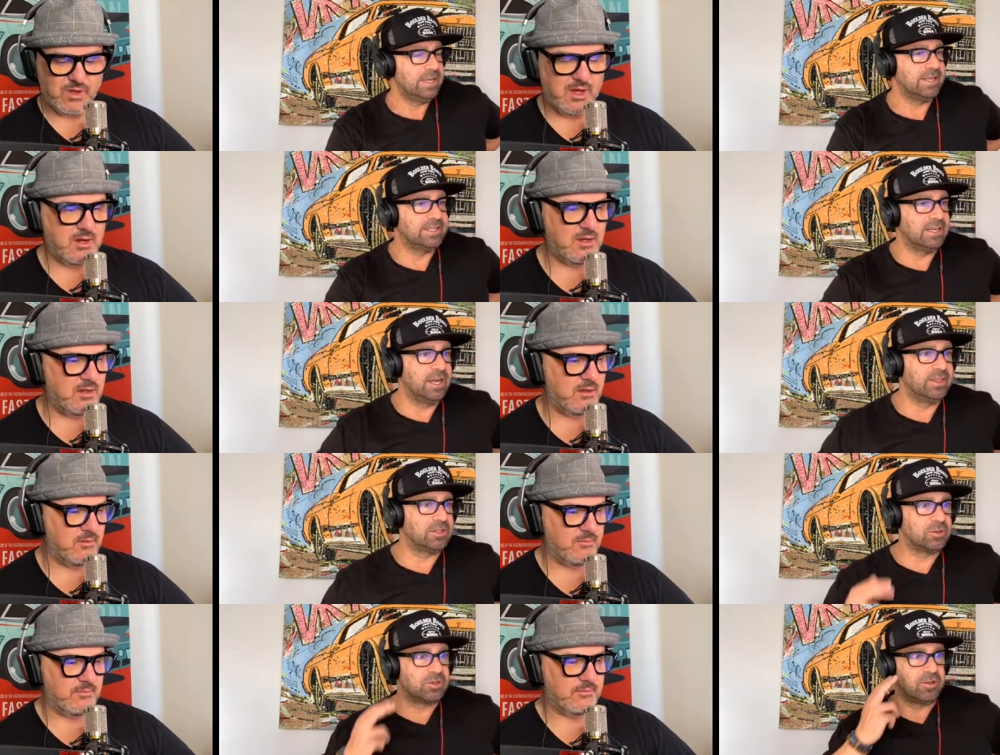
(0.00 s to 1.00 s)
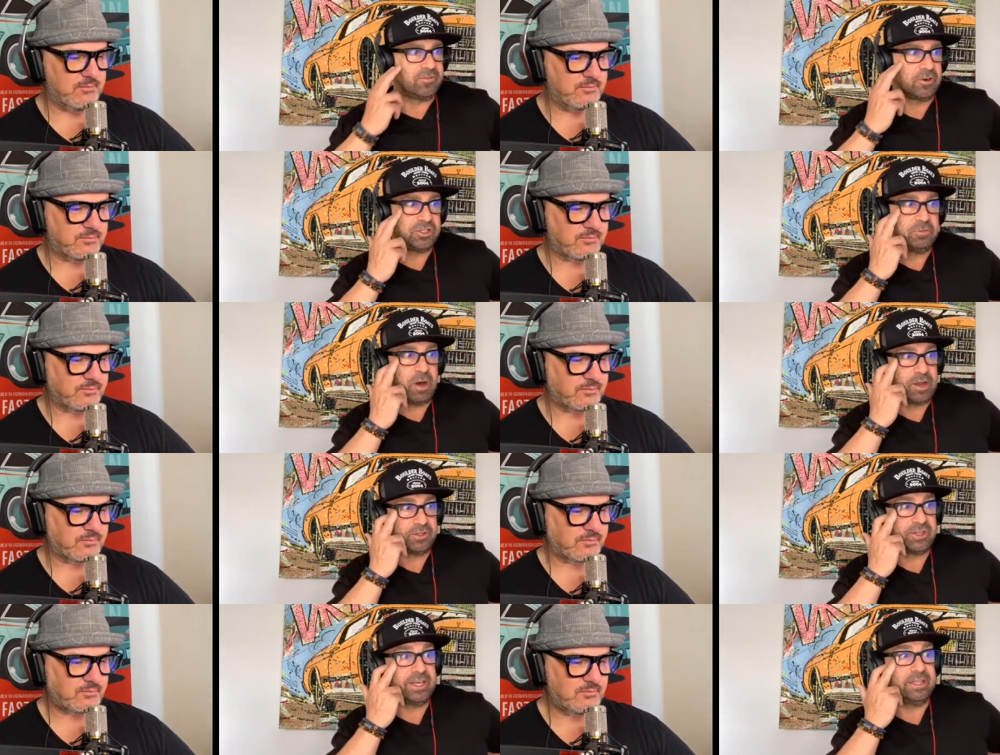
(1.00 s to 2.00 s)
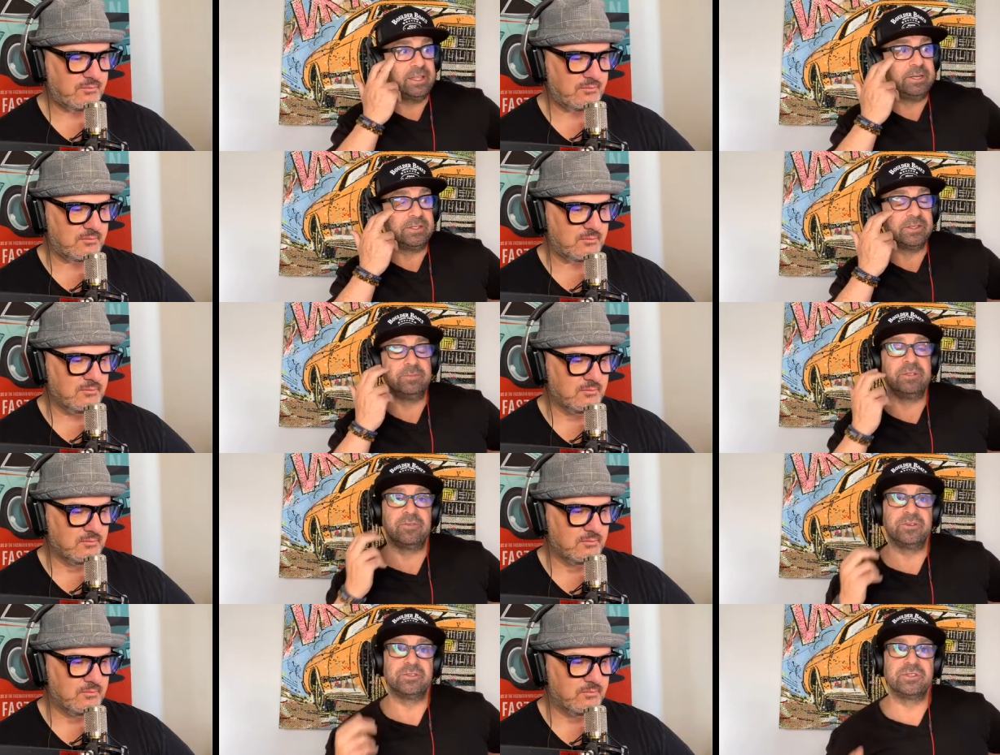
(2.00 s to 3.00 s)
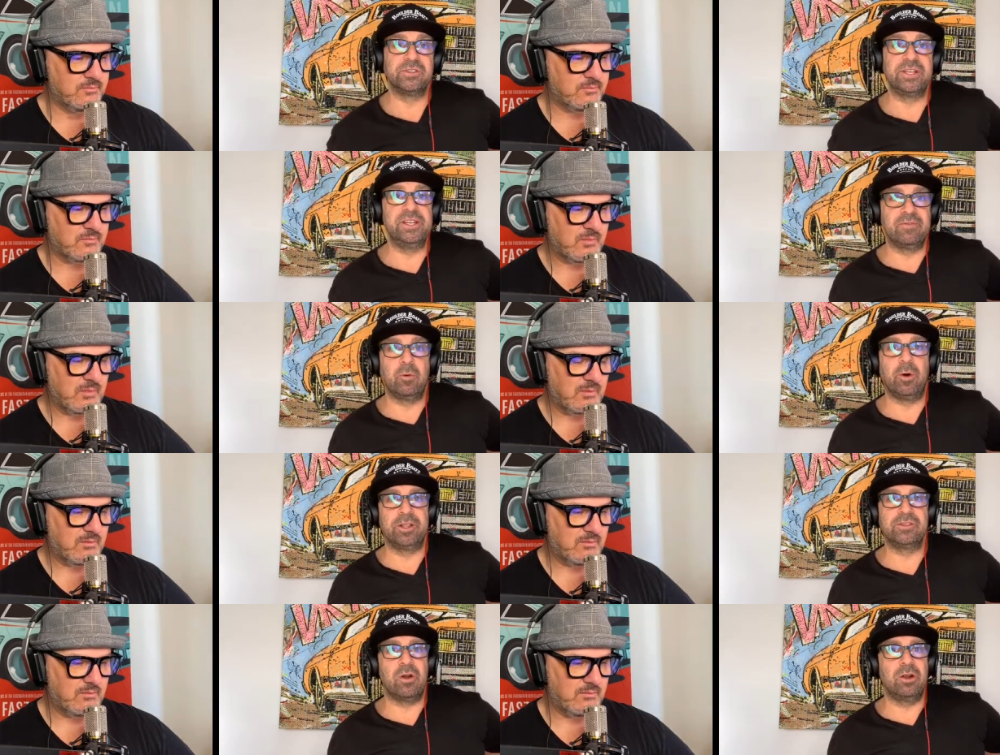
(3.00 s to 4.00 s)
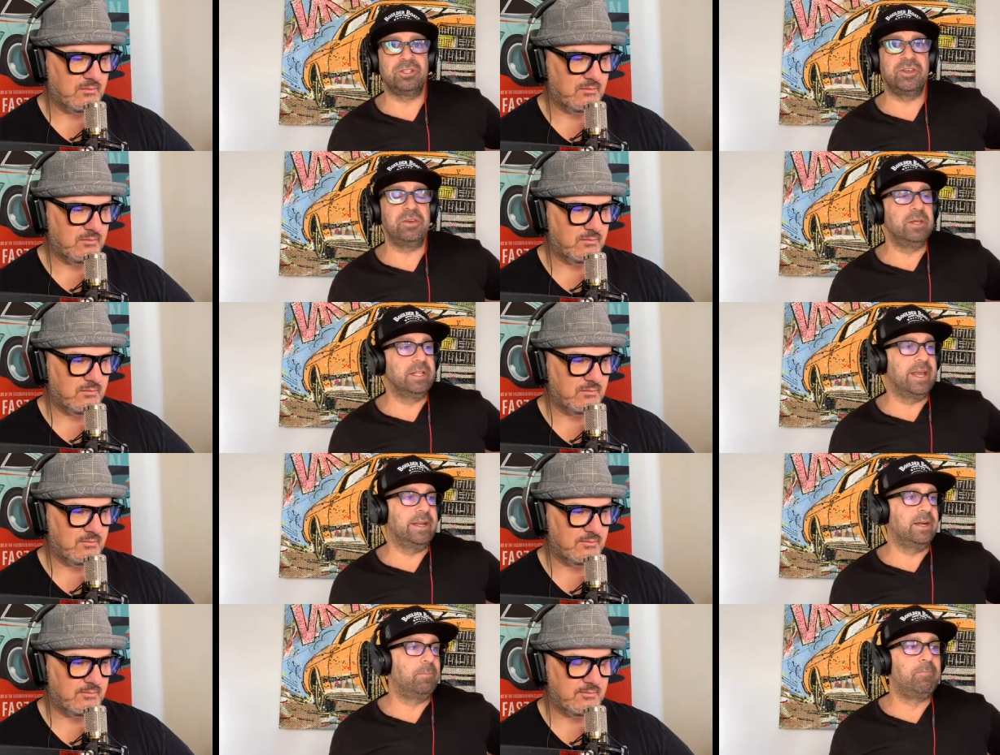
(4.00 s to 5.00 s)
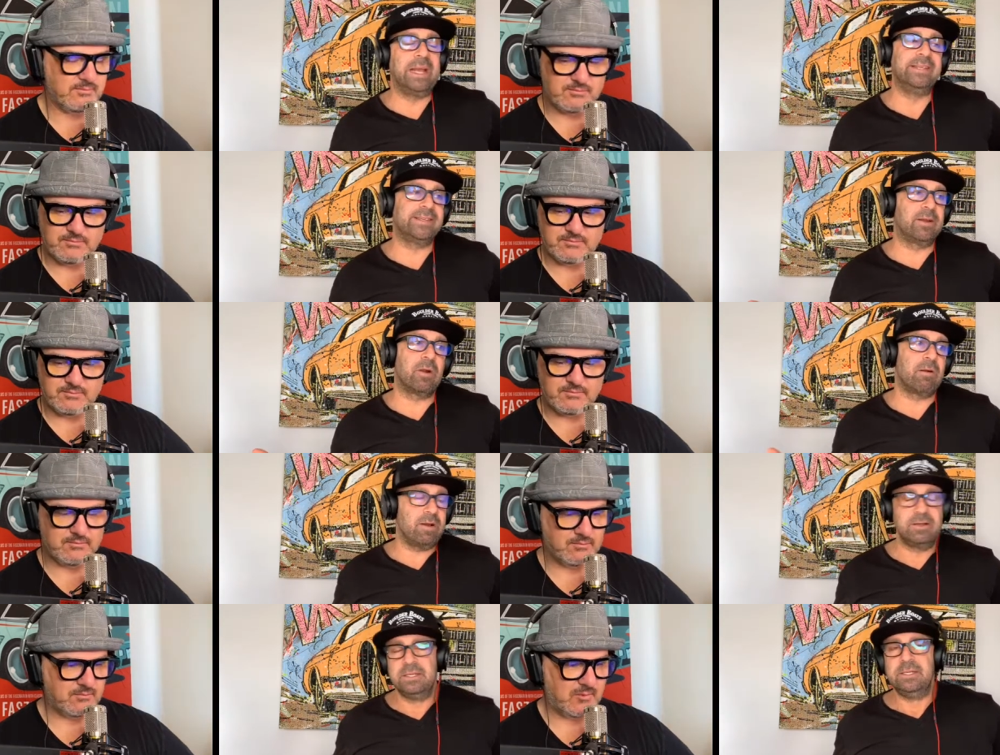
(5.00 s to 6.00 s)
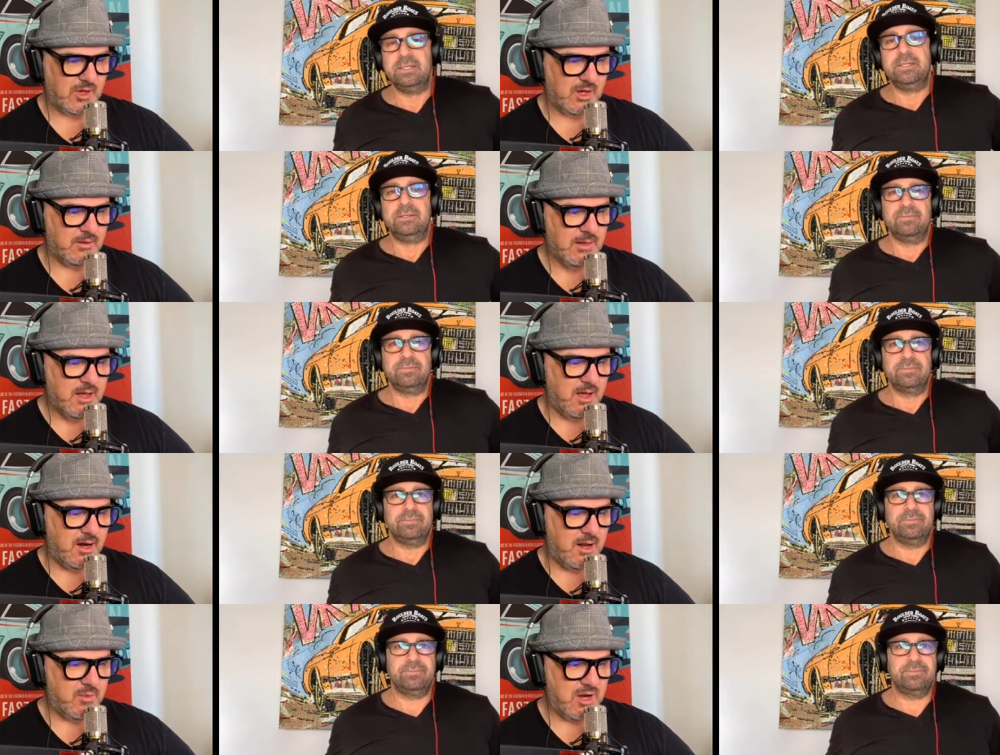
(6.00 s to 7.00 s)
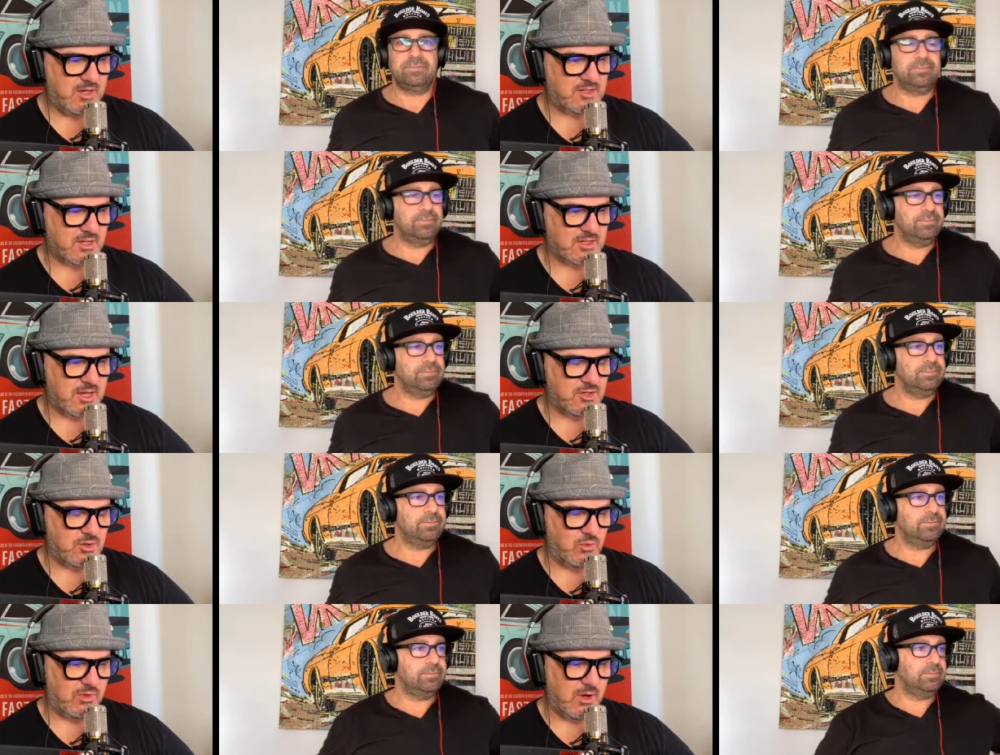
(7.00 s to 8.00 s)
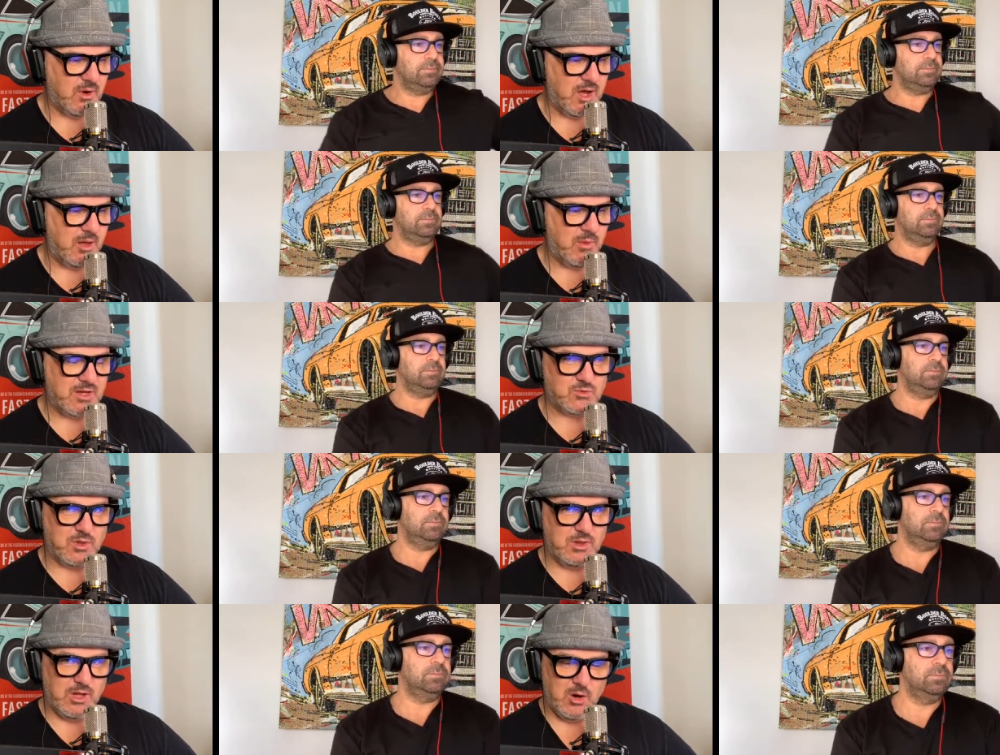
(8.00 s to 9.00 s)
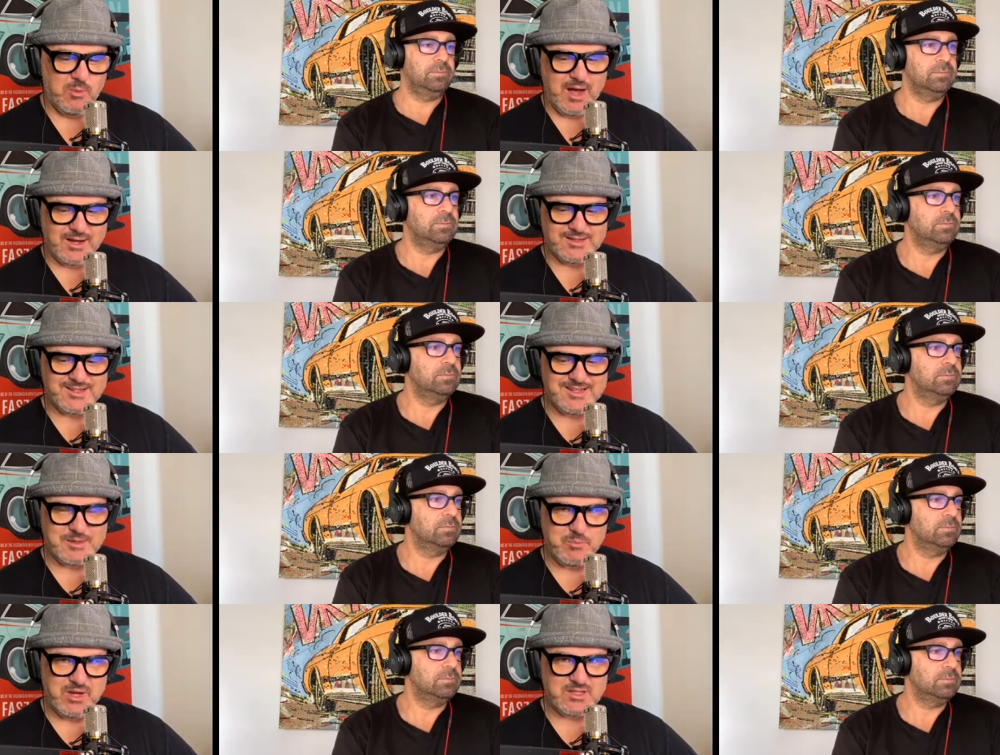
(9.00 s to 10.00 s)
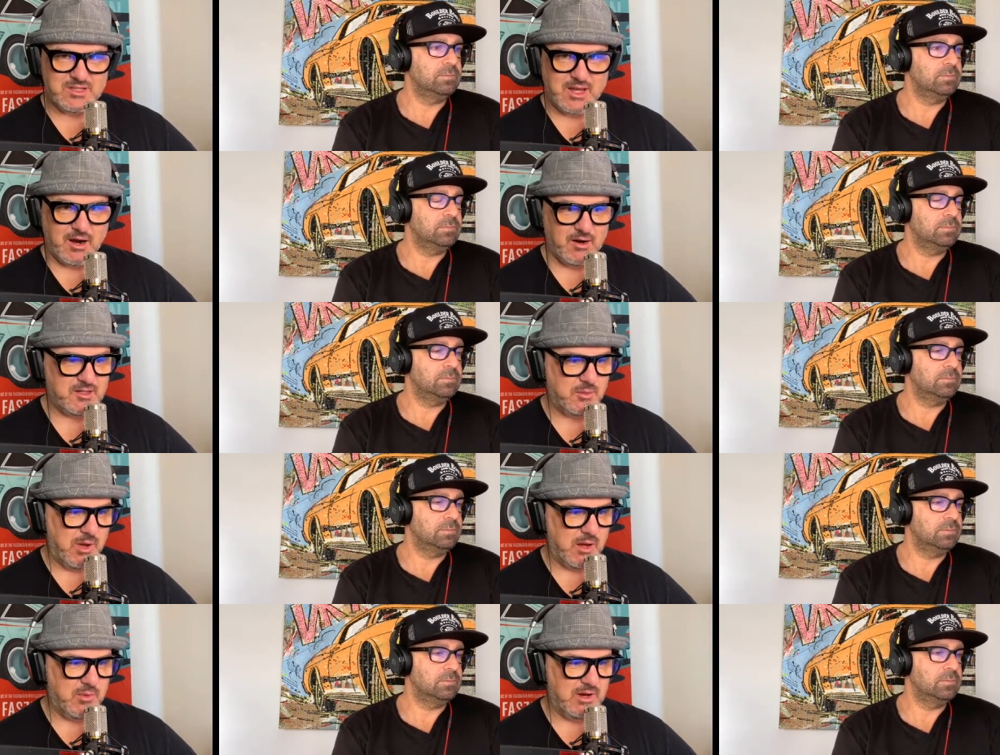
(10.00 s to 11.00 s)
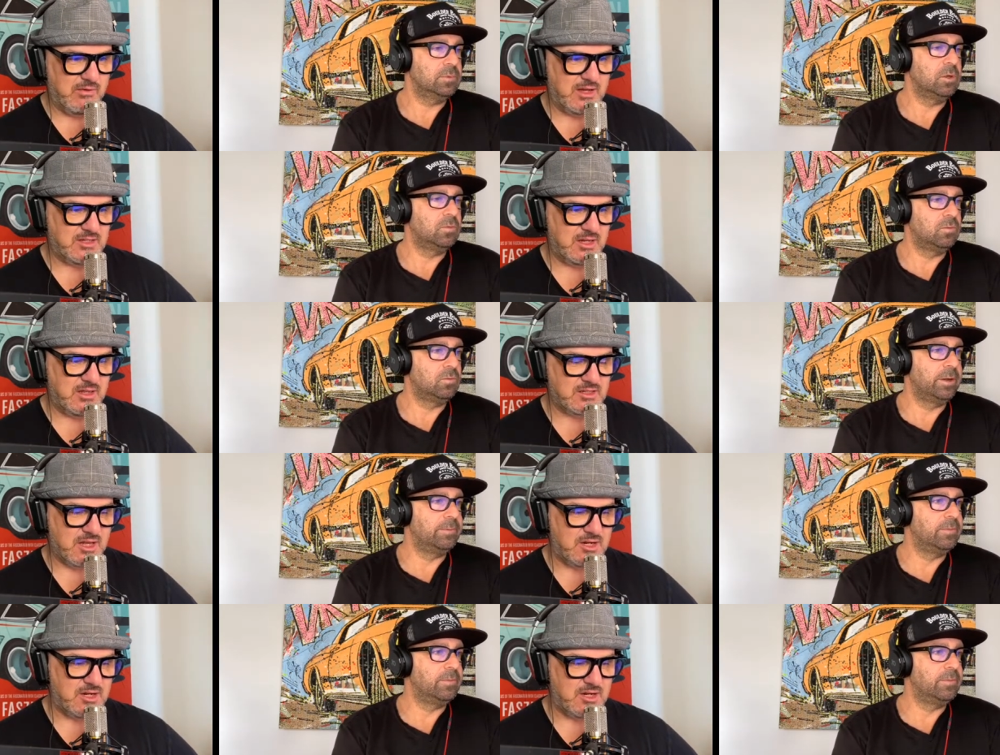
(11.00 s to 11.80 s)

Speaker 1: think that I think those are the first two models to get limited slip differentials because they never wanted this car to humiliate a base Carrera.
Speaker 2: Yeah, and an M96 engine with no IMS with low miles is a bit scary to me. I mean, if I see this right.